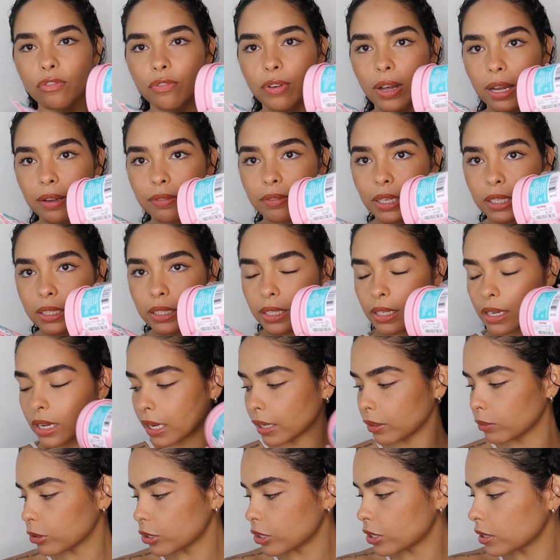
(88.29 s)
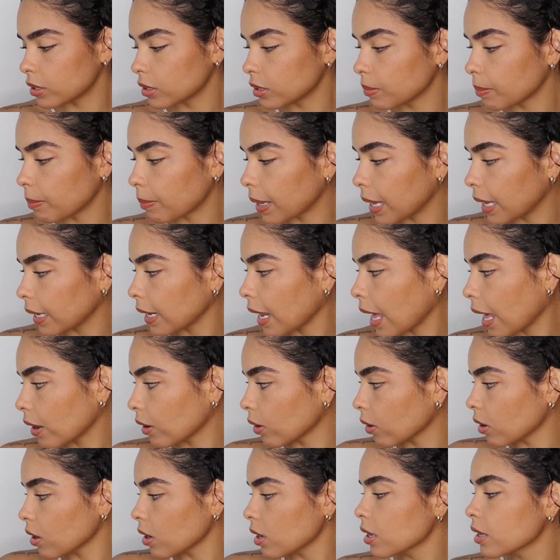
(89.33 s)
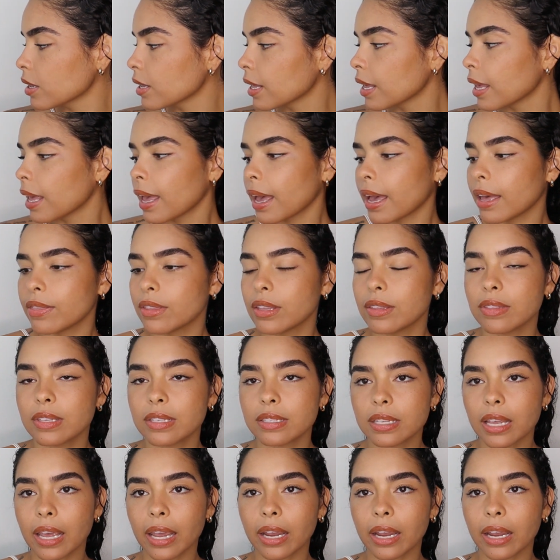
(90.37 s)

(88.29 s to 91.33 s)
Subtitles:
$5.99, which isn't bad at all. And then this